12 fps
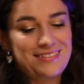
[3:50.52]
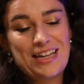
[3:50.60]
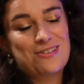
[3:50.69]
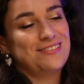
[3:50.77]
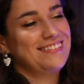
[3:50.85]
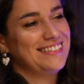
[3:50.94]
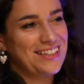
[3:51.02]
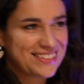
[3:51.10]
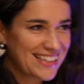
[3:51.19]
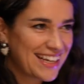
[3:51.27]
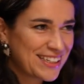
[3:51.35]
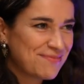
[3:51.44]

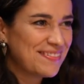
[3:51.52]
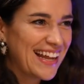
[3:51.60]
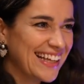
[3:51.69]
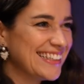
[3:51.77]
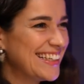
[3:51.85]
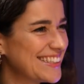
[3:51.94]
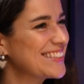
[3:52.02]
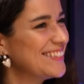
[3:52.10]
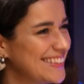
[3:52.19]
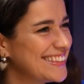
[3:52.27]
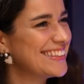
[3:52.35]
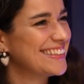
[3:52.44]
Sounds like a plan. Let's do
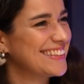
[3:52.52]
it.